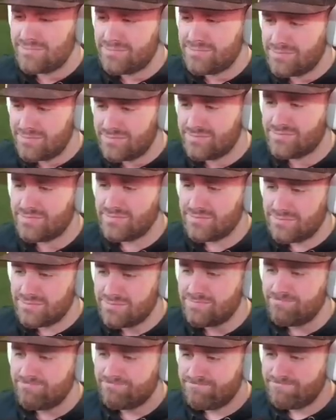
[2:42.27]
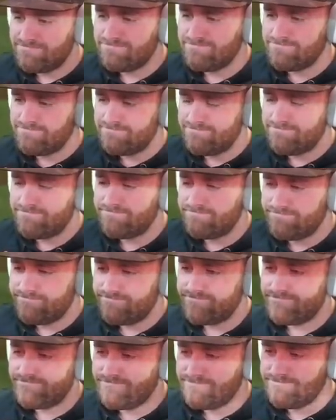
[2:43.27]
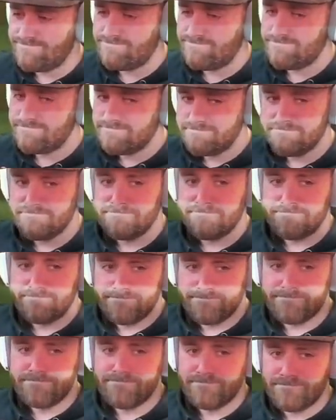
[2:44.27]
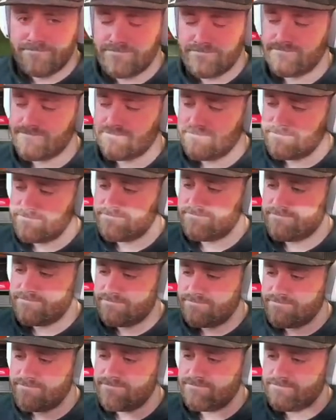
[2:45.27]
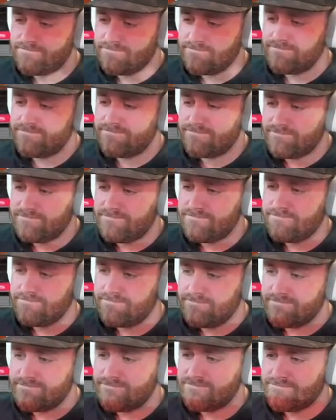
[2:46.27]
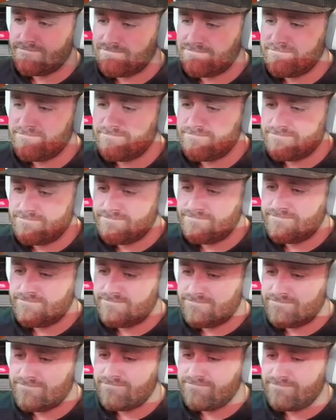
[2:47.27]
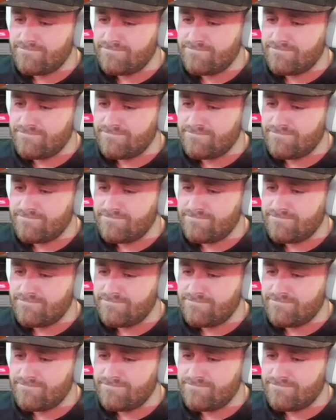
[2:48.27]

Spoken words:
Nothing is said.